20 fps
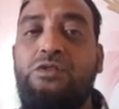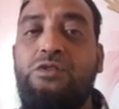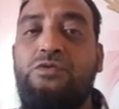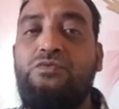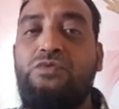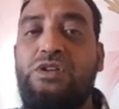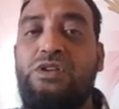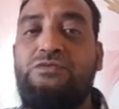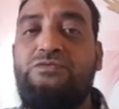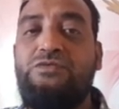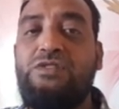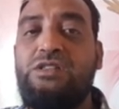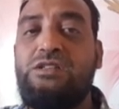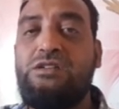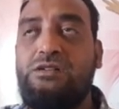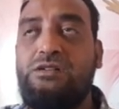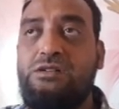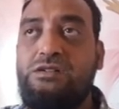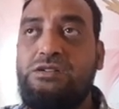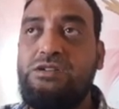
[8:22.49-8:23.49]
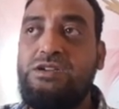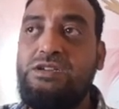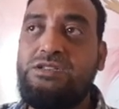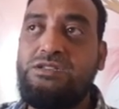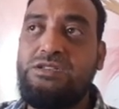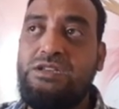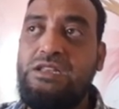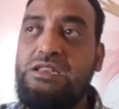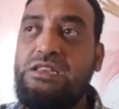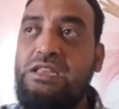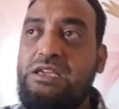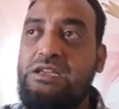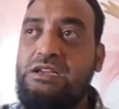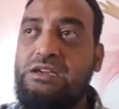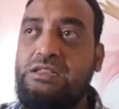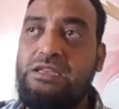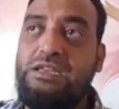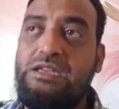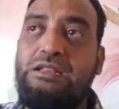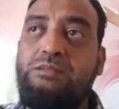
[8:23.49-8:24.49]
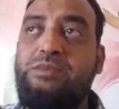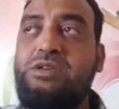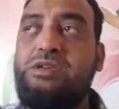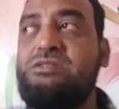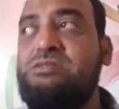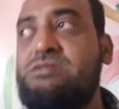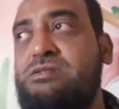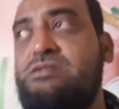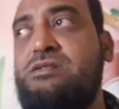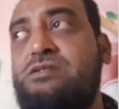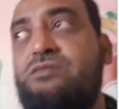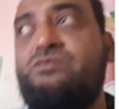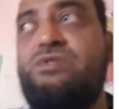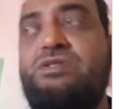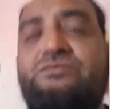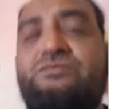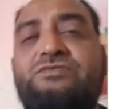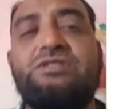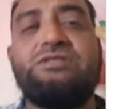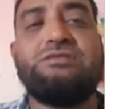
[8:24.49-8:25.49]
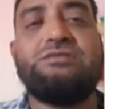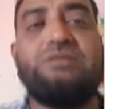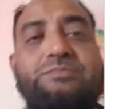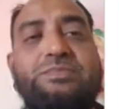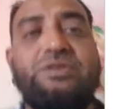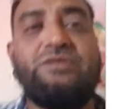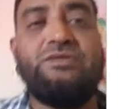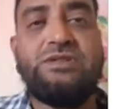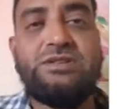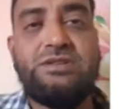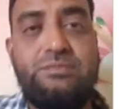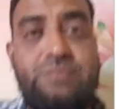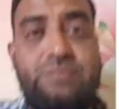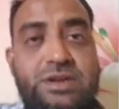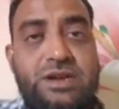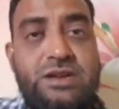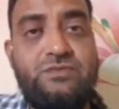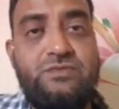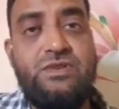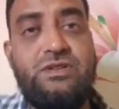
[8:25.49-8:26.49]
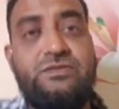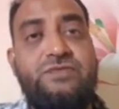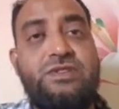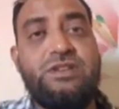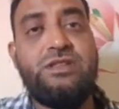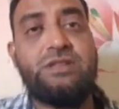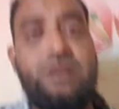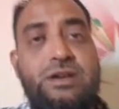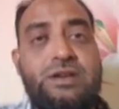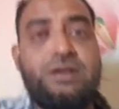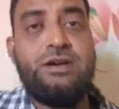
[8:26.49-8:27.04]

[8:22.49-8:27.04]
one for each rail. Like rail means one for power supply and one for